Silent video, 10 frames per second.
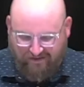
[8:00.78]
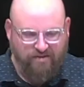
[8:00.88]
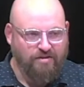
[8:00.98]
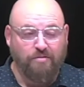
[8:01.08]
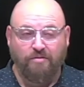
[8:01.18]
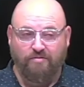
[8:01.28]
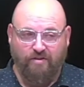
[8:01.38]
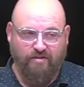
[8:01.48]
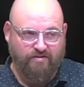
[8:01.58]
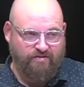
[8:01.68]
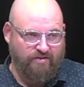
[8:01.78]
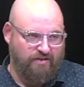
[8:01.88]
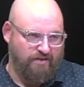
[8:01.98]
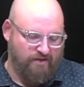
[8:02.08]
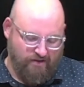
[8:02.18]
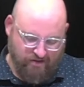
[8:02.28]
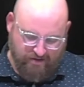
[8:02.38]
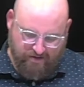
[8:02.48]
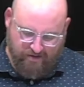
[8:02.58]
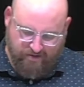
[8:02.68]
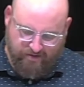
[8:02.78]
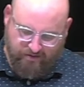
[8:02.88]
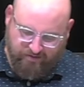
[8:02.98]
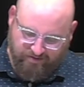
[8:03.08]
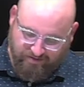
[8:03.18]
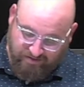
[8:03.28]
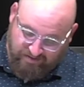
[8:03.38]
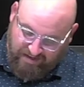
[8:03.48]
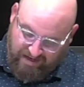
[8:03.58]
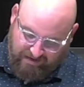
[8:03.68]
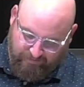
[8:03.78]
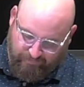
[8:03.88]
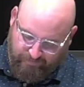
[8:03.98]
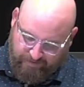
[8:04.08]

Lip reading: the universe to sustain,